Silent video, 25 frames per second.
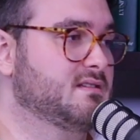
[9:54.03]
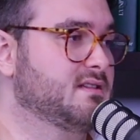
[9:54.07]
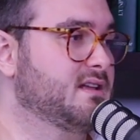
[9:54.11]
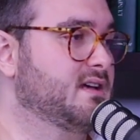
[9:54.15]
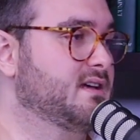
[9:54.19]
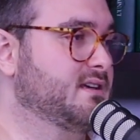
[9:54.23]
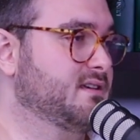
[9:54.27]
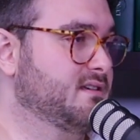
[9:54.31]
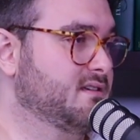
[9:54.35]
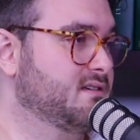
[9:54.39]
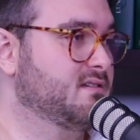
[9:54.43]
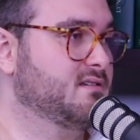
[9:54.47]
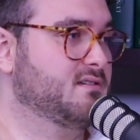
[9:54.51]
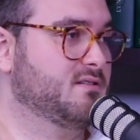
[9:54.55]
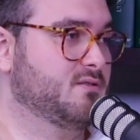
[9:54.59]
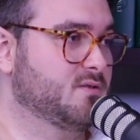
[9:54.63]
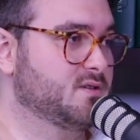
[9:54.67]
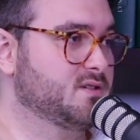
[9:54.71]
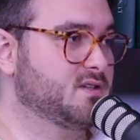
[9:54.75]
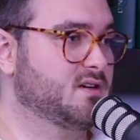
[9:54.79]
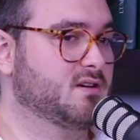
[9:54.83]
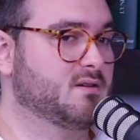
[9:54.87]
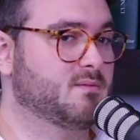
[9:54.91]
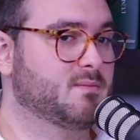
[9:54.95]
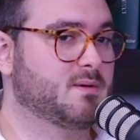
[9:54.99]
like you were
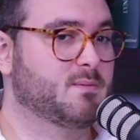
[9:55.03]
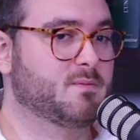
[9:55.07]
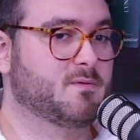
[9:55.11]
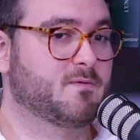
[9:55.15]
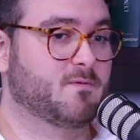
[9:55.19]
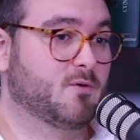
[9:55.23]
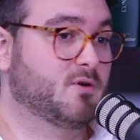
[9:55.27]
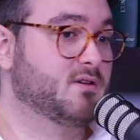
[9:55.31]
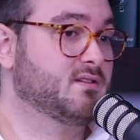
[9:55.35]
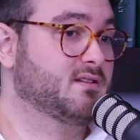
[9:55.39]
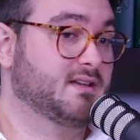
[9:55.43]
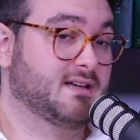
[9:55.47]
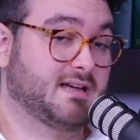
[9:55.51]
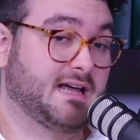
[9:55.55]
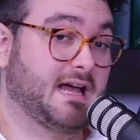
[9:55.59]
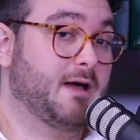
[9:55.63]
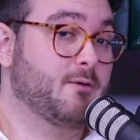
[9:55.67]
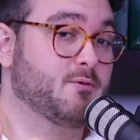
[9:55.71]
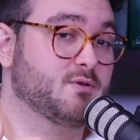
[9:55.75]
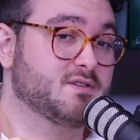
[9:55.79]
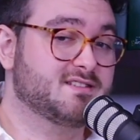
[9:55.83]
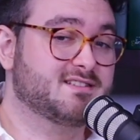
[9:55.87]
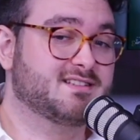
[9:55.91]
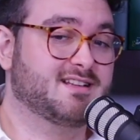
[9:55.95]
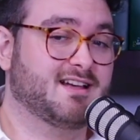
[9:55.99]
talking about before, and like I
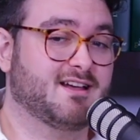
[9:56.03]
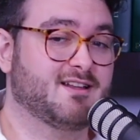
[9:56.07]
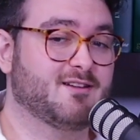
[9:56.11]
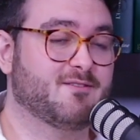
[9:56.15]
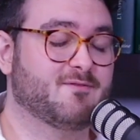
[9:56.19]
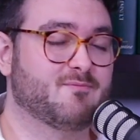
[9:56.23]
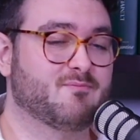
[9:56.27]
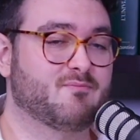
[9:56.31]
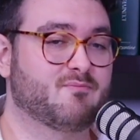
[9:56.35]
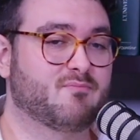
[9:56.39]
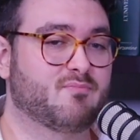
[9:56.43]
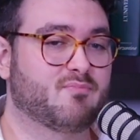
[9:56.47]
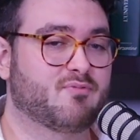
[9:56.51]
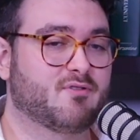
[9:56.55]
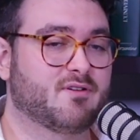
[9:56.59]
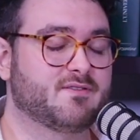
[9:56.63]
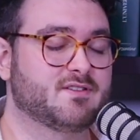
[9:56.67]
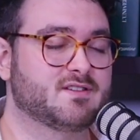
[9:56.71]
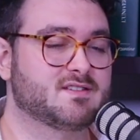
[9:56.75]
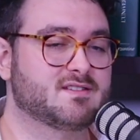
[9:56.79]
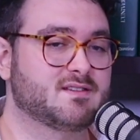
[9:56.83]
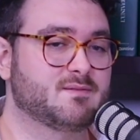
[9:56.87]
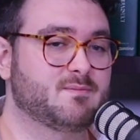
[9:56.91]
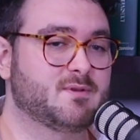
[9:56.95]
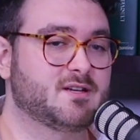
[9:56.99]
was kind of
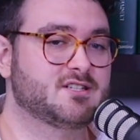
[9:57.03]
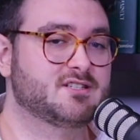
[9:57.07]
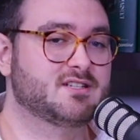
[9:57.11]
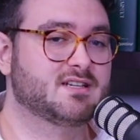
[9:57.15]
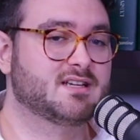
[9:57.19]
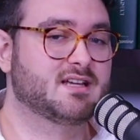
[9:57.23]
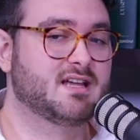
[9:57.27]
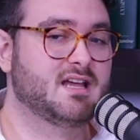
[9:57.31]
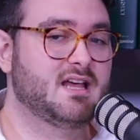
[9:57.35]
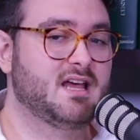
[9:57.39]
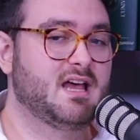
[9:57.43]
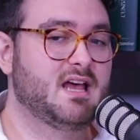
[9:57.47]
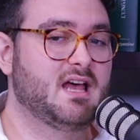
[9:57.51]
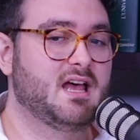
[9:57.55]
previously mentioning